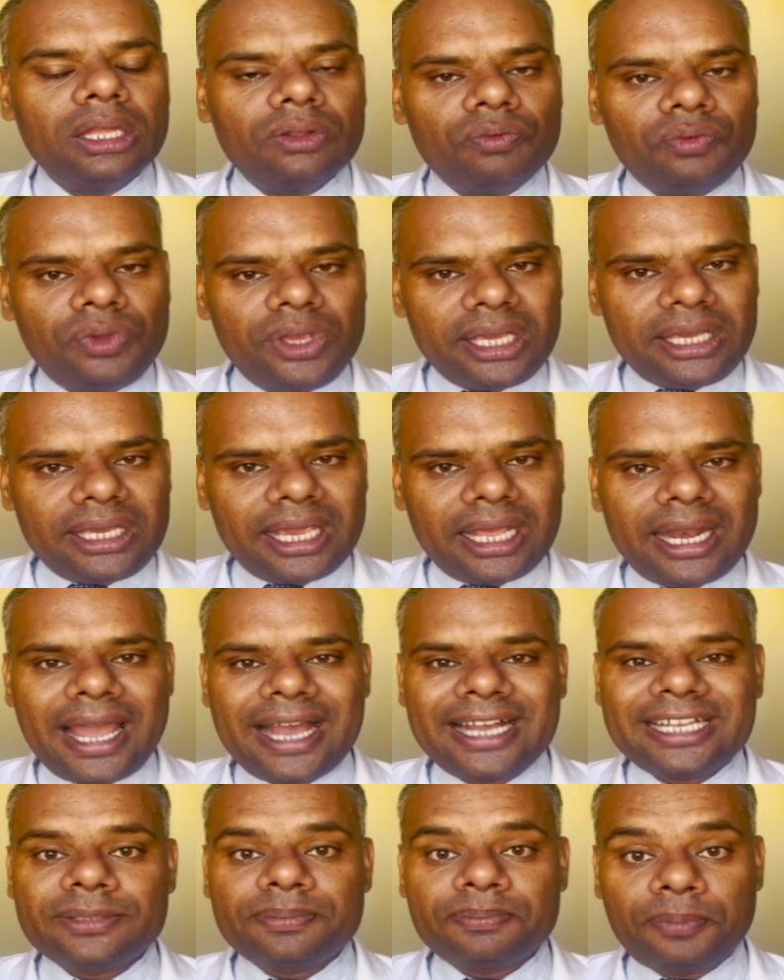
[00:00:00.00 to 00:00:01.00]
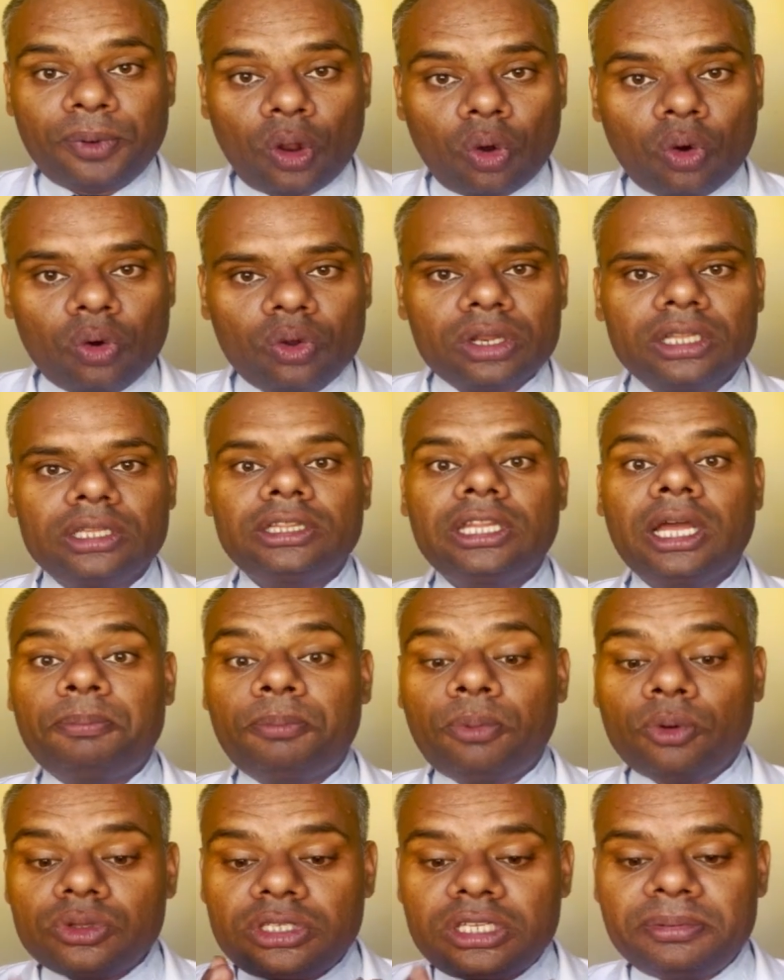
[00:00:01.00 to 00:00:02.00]
We can explore the
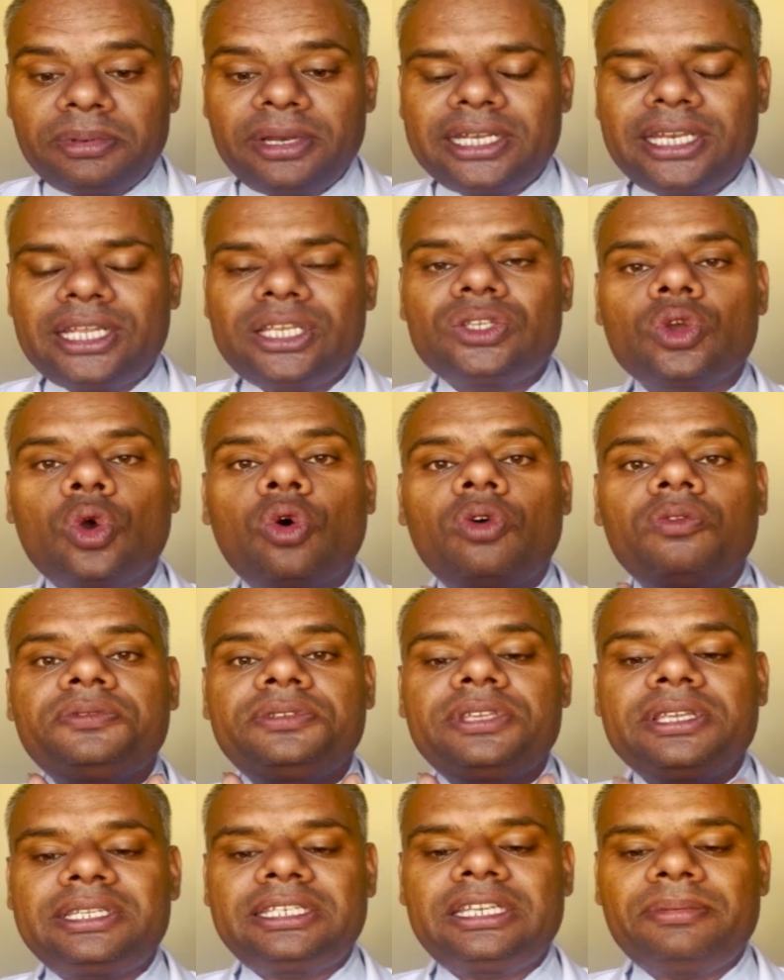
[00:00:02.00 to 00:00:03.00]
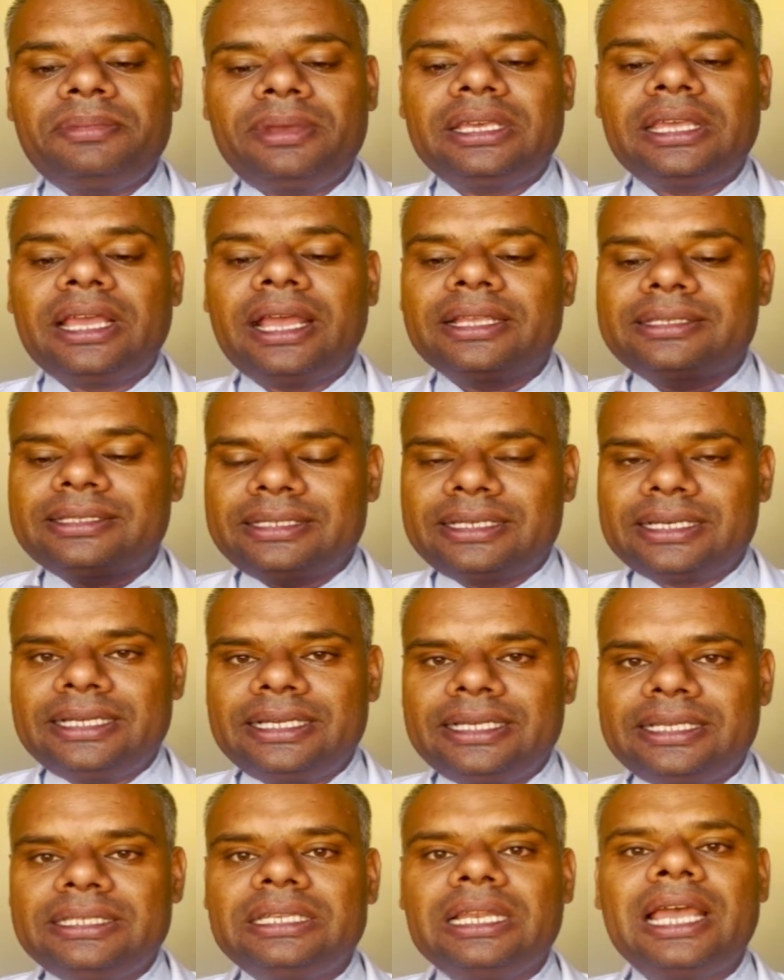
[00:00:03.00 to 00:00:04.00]
possibilities of systemic
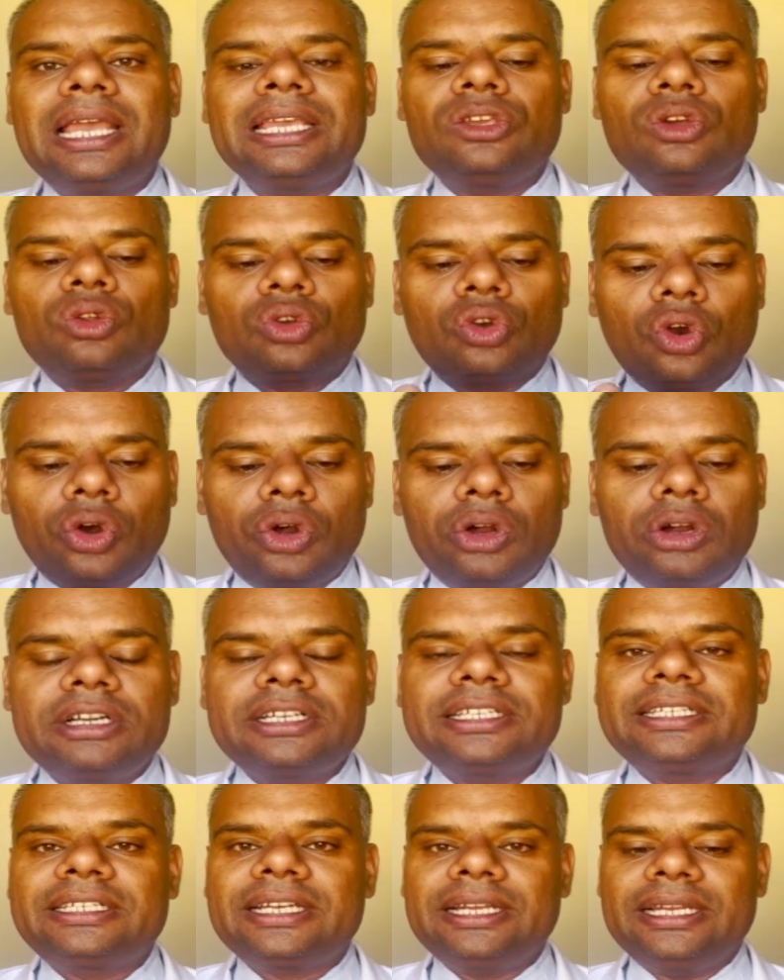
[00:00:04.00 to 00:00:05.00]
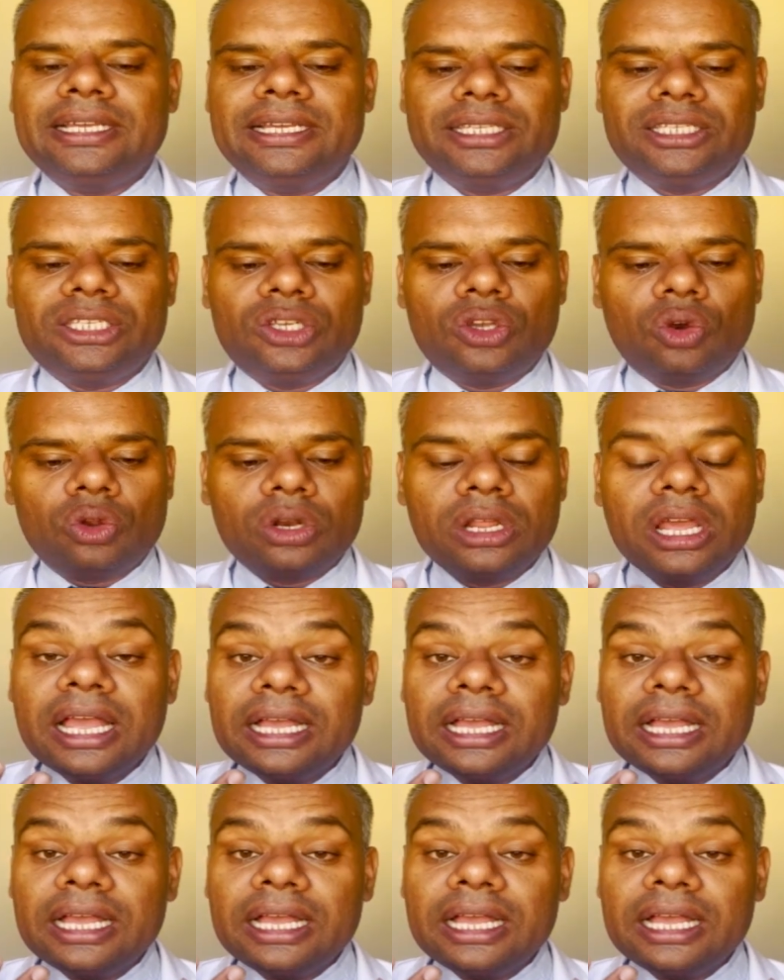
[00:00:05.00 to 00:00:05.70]
studies like your cohort studies, your